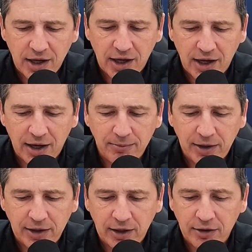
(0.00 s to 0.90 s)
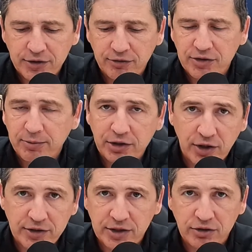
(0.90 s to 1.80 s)
Um, and then also if somebody
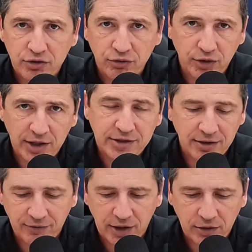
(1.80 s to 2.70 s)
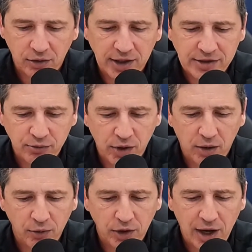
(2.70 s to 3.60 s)
tries to intrude into the vehicle as
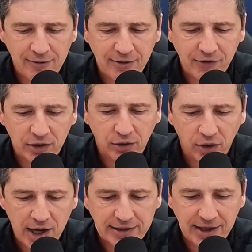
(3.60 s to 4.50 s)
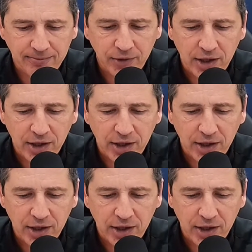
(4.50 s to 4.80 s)
well when you have that vehicle locked up.